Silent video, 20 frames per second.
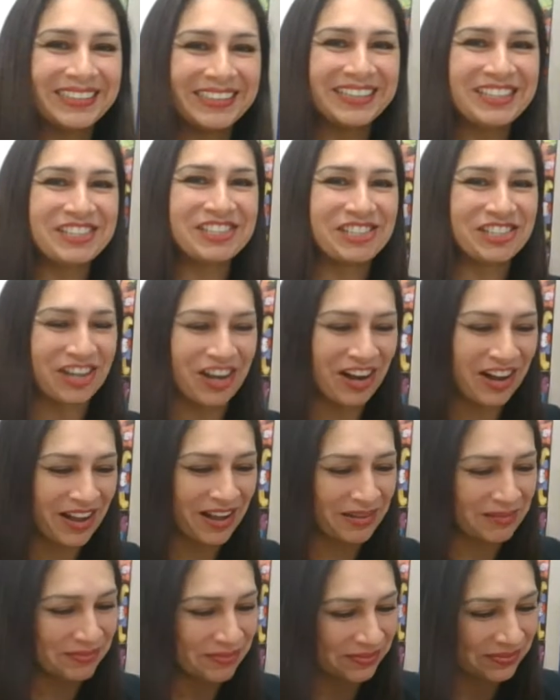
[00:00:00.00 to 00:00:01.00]
Good
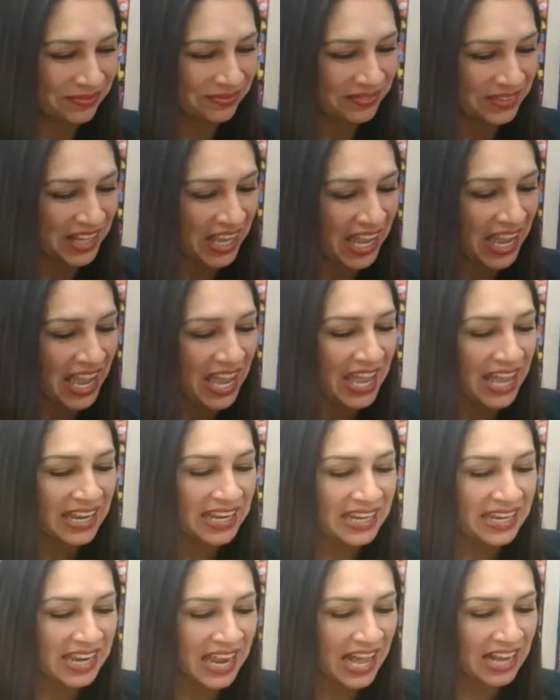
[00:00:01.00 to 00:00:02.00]
job.
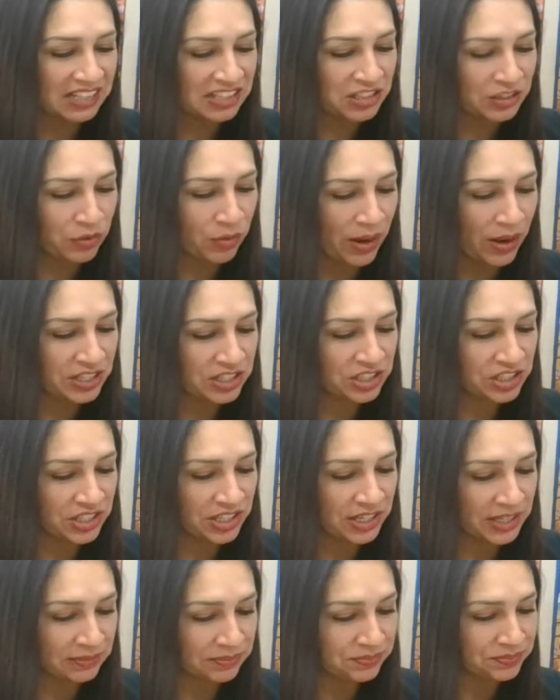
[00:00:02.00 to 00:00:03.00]
Next
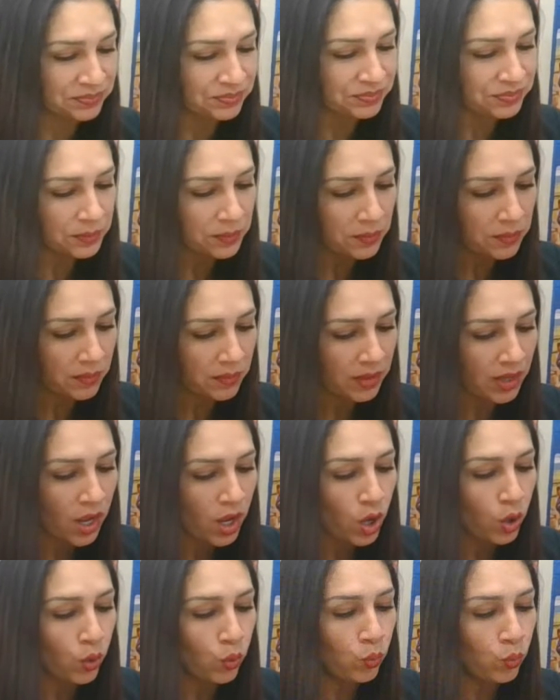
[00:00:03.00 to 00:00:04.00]
question.
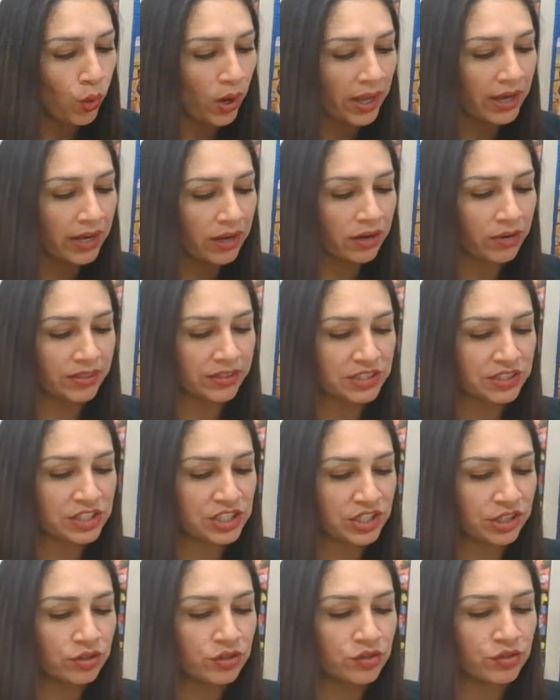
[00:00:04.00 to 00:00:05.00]
What are the
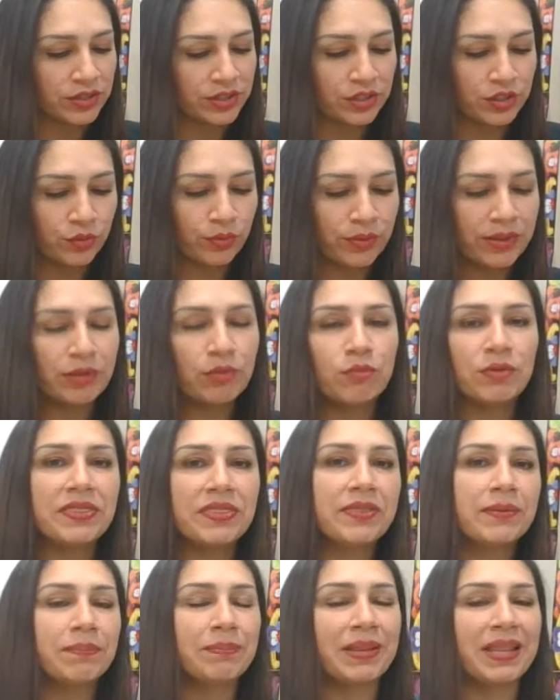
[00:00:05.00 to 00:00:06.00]
children doing
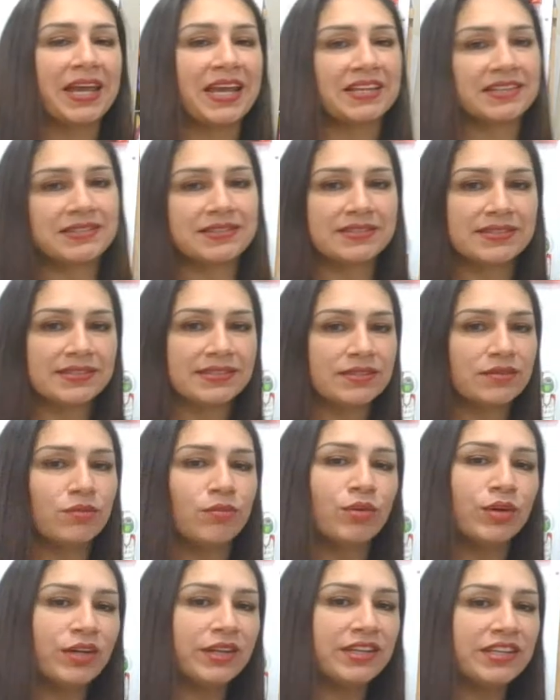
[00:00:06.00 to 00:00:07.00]
with the plants?
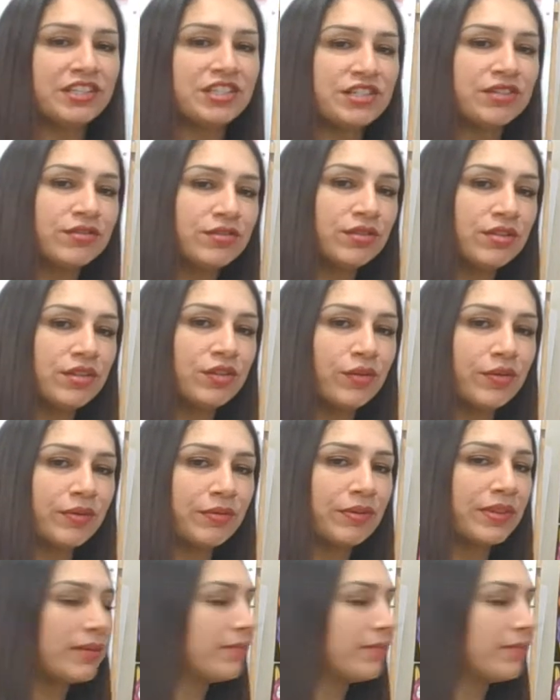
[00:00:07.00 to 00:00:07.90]
What are the children doing